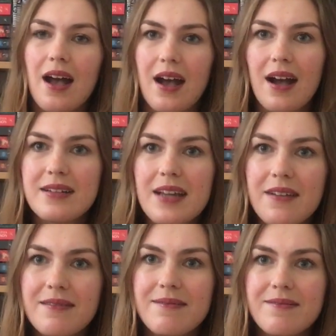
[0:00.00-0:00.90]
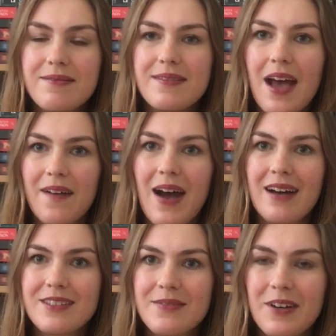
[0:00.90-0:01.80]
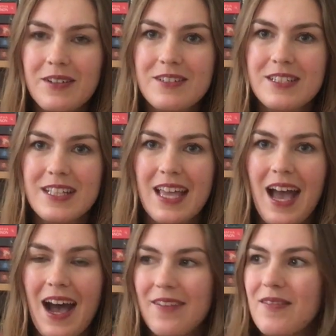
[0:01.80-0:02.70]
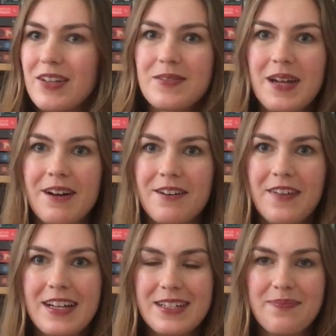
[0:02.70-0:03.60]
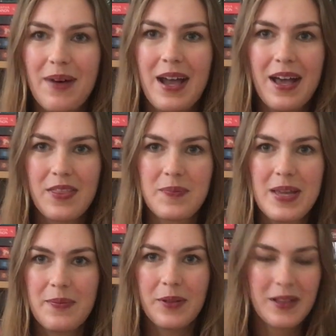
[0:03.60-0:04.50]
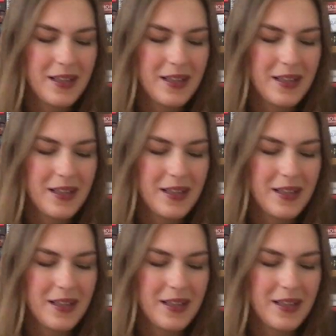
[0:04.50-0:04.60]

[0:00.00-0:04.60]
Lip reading: I don't know how subconsciously how much we are affected by other people.